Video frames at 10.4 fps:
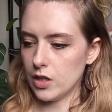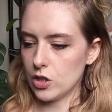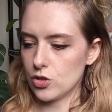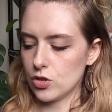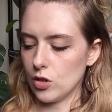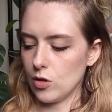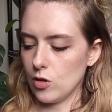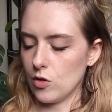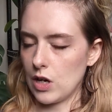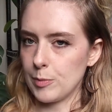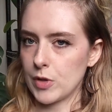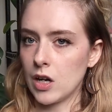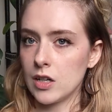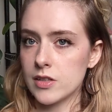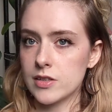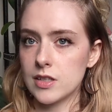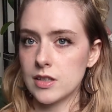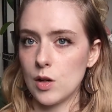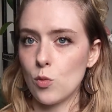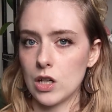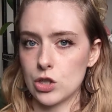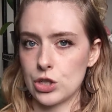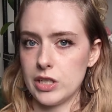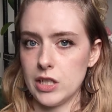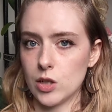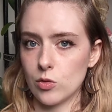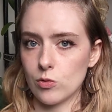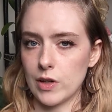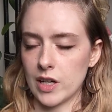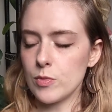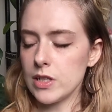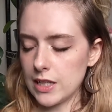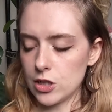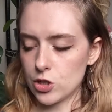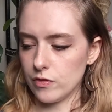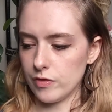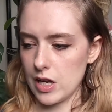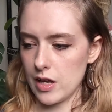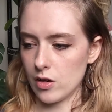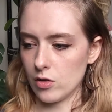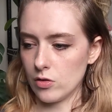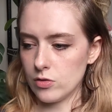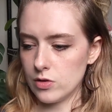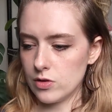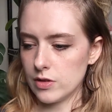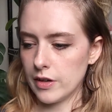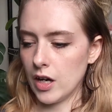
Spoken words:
so I'm constantly watching recommendation videos.